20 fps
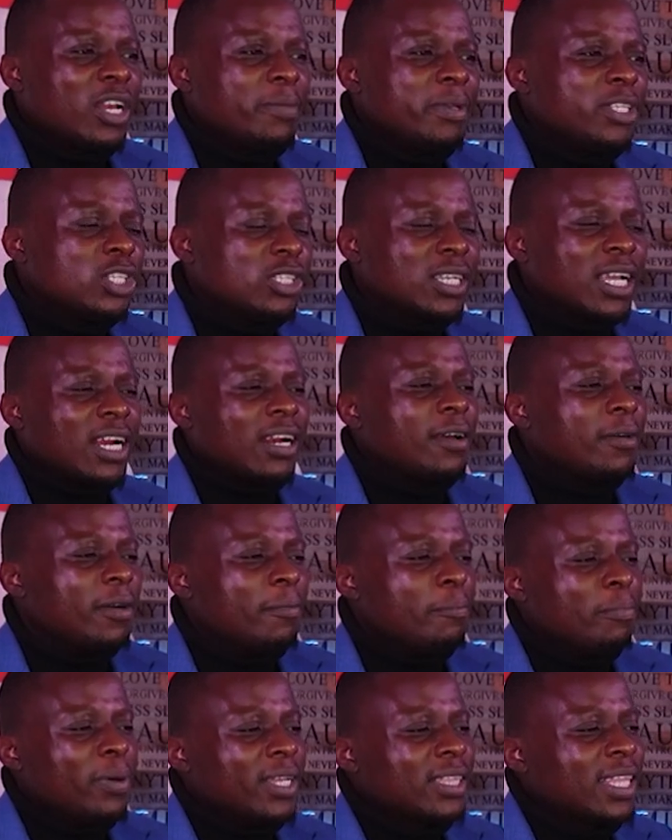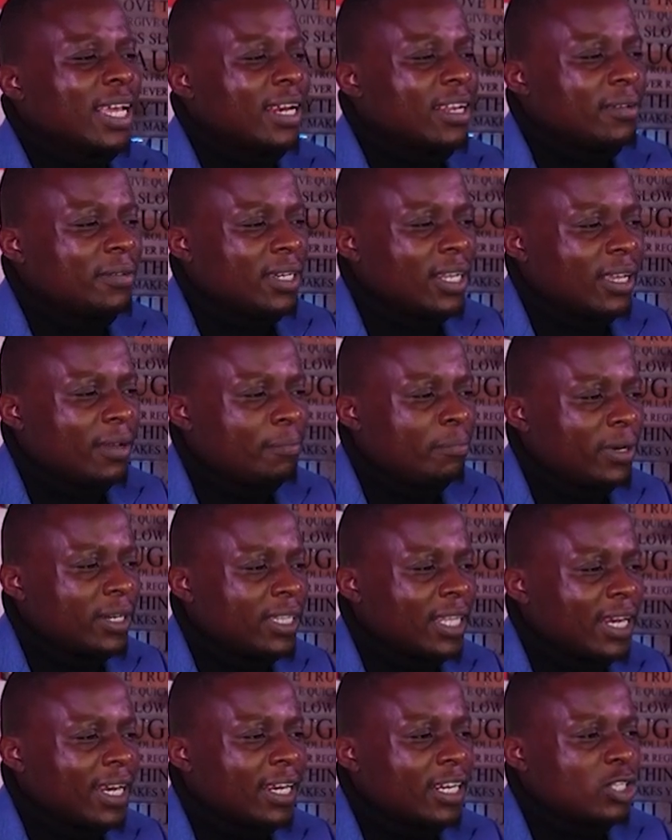let me just kind of bring that in, bring
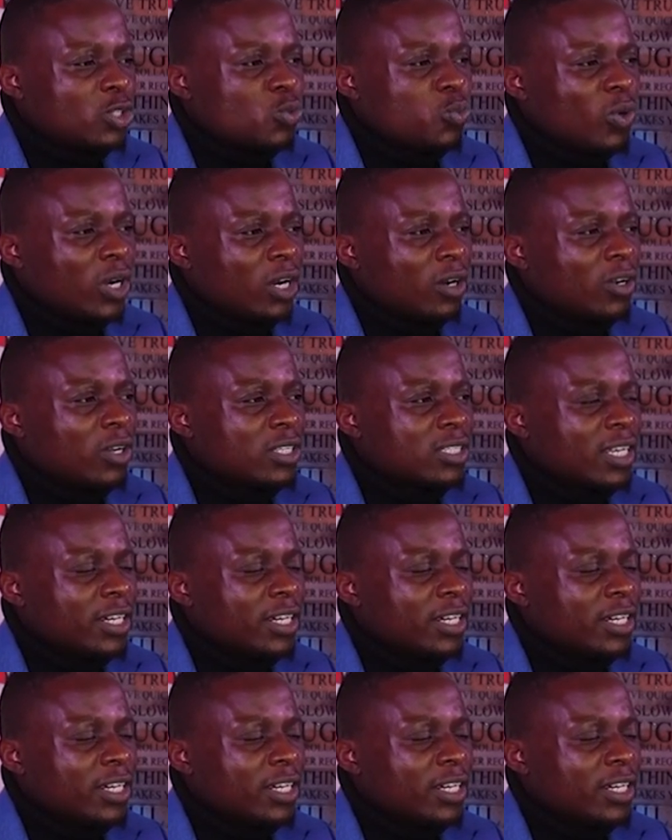that in as well, because